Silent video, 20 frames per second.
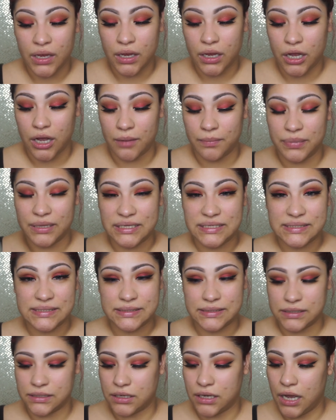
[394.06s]

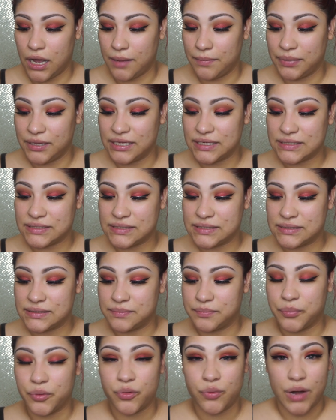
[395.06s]
Complex
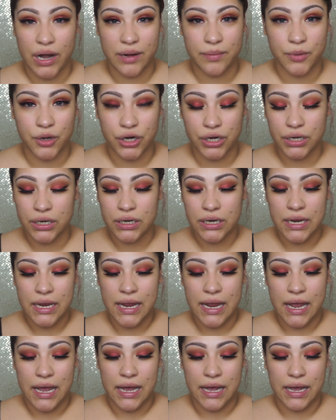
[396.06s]
Primer.
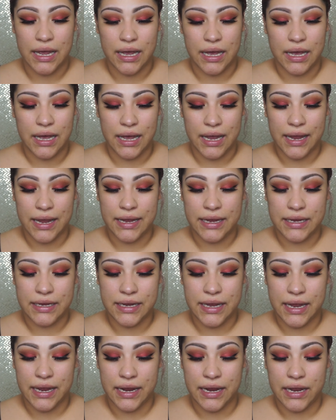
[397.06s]

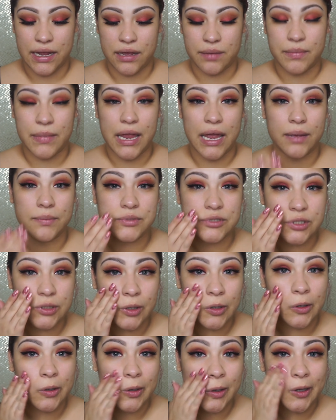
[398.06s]
I am
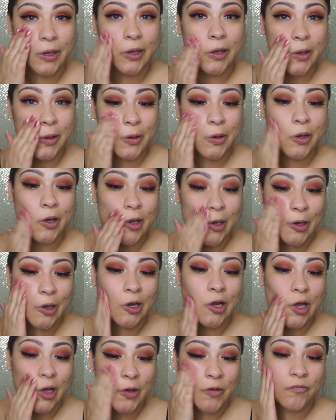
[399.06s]
absolutely in
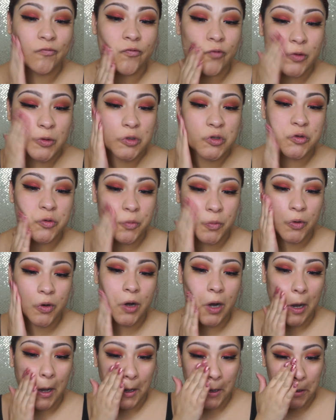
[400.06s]
love with this
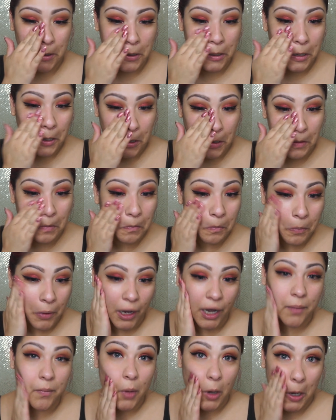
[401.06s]
primer.
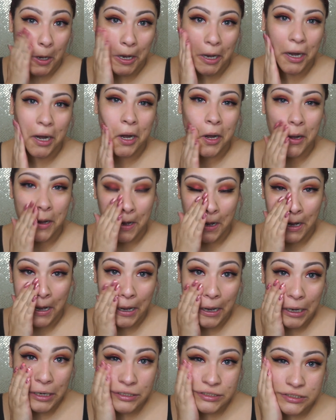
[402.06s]

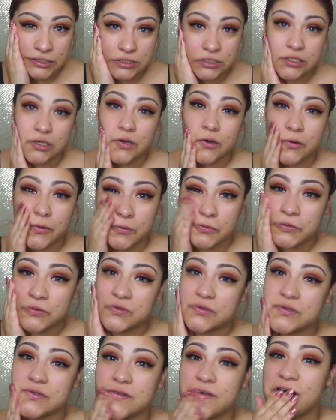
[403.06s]
It's so
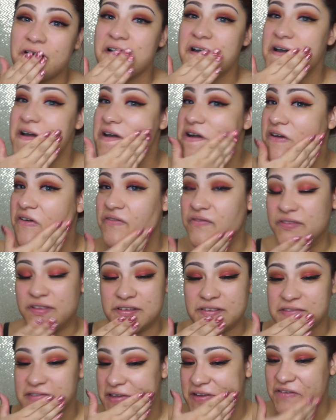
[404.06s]
soft,
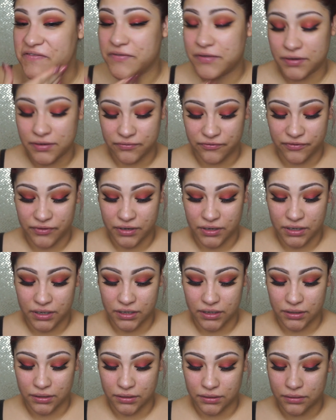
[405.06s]
it's not even
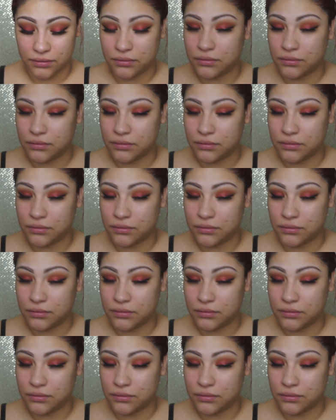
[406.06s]
funny.